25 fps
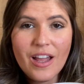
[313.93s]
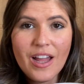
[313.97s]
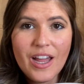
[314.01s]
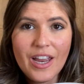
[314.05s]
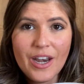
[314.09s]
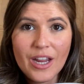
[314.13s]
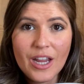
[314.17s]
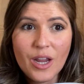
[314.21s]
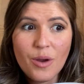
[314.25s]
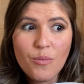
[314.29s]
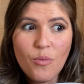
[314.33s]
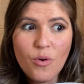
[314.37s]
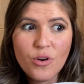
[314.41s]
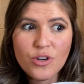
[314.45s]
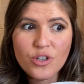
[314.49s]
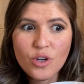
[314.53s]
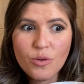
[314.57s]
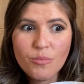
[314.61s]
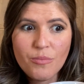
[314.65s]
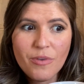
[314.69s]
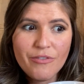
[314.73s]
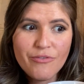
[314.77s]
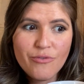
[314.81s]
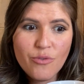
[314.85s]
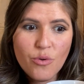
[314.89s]
And I can watch it on
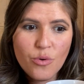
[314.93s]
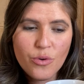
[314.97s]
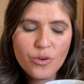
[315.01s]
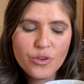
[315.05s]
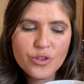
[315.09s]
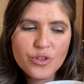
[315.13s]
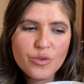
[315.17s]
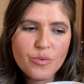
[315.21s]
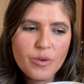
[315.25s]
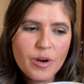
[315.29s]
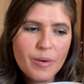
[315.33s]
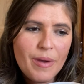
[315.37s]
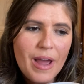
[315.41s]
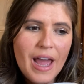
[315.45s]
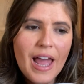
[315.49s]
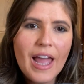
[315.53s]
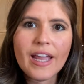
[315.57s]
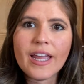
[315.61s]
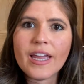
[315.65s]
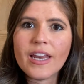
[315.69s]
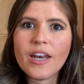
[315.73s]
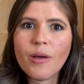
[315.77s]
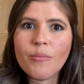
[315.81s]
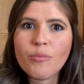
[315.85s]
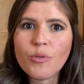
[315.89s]
my phone. So when I'm
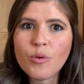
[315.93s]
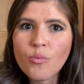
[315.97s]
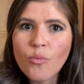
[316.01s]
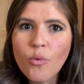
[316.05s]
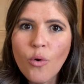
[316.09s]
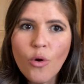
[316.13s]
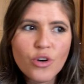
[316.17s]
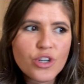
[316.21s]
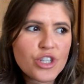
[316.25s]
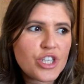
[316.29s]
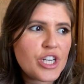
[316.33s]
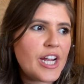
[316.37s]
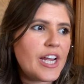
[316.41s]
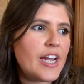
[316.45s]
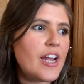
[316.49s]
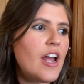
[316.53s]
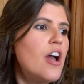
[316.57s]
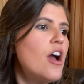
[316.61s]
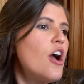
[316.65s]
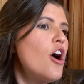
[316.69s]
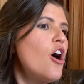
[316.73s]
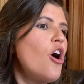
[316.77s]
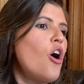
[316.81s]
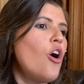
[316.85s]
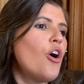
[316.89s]
hanging up the washing
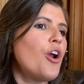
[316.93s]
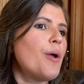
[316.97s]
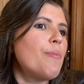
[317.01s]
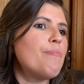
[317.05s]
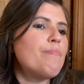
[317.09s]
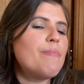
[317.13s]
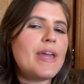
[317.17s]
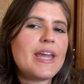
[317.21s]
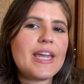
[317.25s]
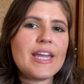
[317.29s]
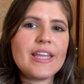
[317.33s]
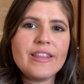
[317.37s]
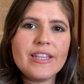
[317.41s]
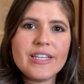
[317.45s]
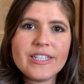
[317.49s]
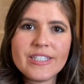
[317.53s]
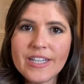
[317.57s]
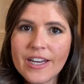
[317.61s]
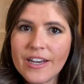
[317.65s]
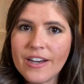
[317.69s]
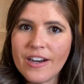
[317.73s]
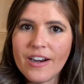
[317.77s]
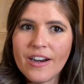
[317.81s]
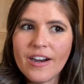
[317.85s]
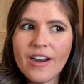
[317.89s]
or I'm making the
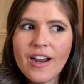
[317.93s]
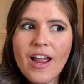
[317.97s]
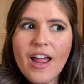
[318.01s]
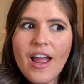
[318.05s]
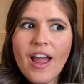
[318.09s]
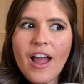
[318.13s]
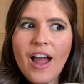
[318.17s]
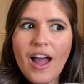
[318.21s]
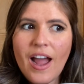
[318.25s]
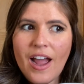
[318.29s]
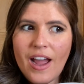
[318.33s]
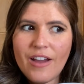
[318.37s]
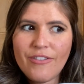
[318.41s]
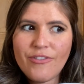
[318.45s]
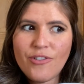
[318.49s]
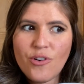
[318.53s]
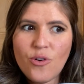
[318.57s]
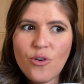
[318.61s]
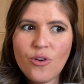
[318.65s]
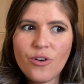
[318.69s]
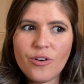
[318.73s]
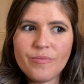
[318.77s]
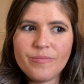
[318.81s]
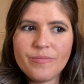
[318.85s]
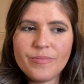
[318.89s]
dinner, I have it
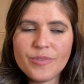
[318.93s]
on.